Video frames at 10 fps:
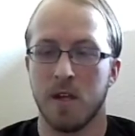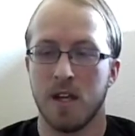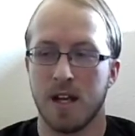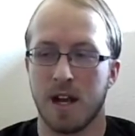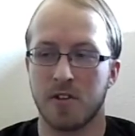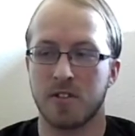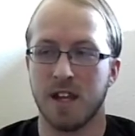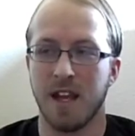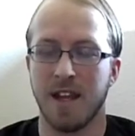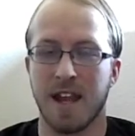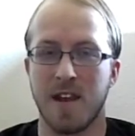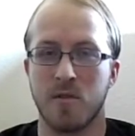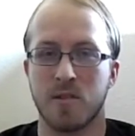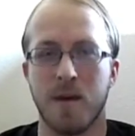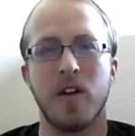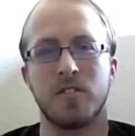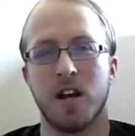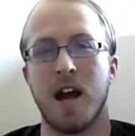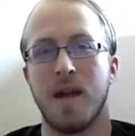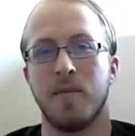and I was thinking that it was about time